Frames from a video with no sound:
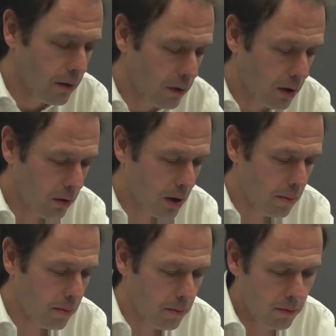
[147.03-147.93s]
So
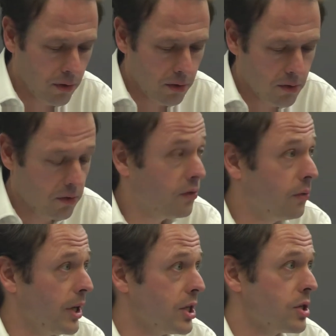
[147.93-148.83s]
to
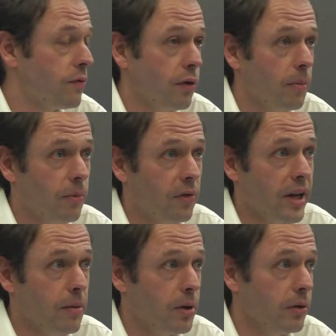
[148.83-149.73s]
switch from
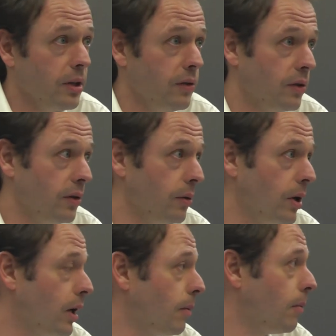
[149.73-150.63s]
state building to
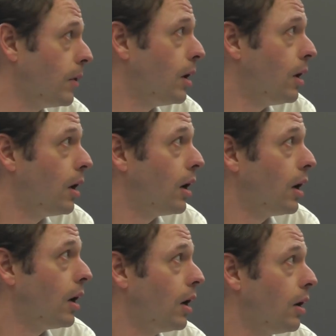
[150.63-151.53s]

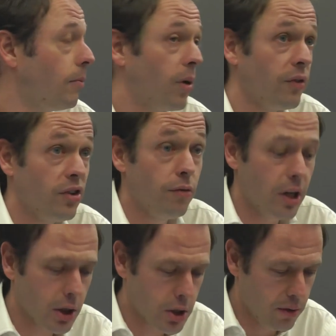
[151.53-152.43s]
poverty
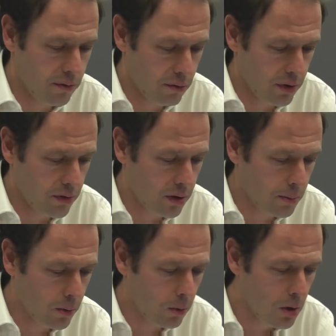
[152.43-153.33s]
reduction, for
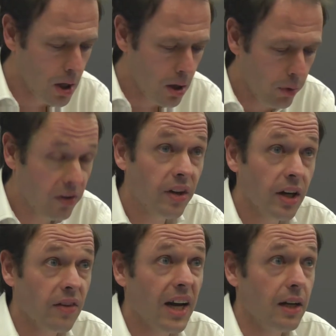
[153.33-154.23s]
example, we see
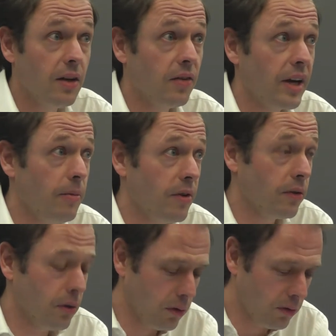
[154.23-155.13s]
exactly the same
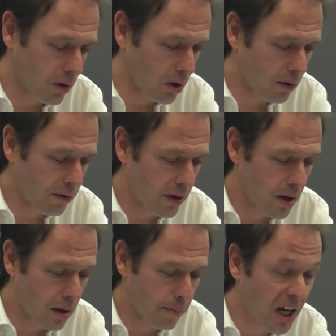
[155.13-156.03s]
discourse of
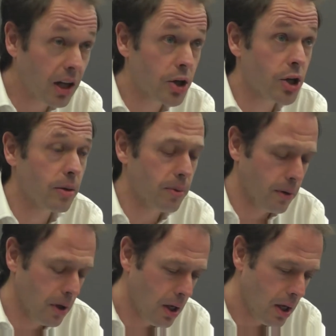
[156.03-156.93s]

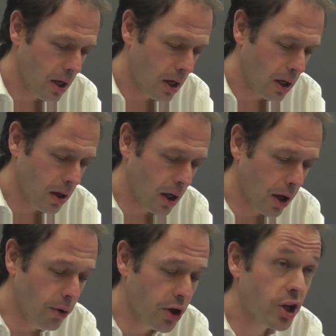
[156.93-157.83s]
partnership,
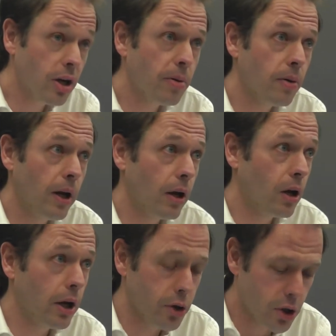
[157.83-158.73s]
ownership,
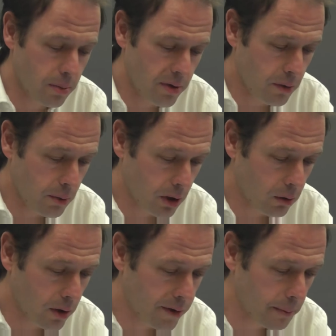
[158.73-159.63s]
local ownership, if you want to
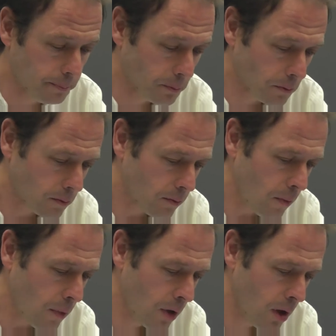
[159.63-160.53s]
call it that,
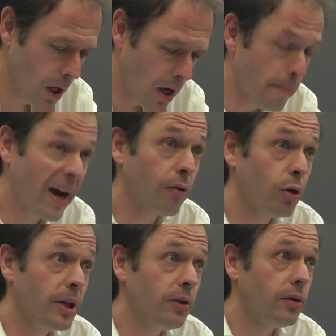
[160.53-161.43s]

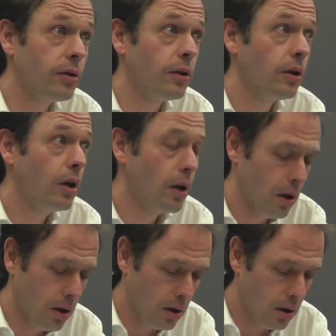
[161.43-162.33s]
empowerment,
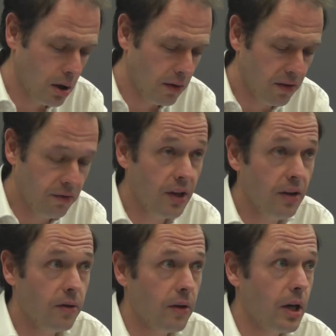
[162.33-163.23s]
as if
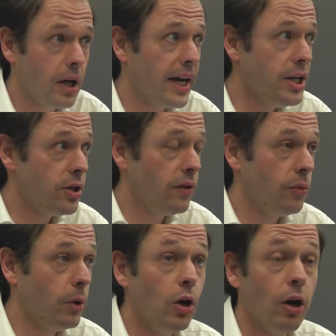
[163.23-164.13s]
these agents
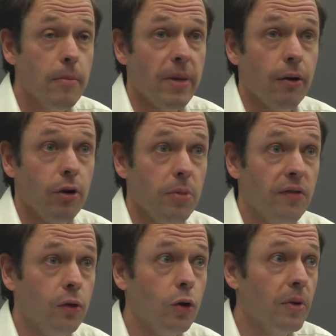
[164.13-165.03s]
were not empowered
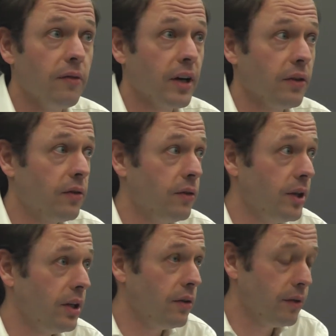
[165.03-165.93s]
before, but thanks to the
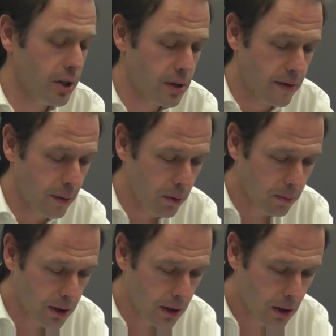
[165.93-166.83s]
intervention they will
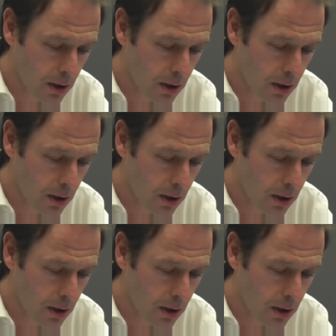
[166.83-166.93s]
be.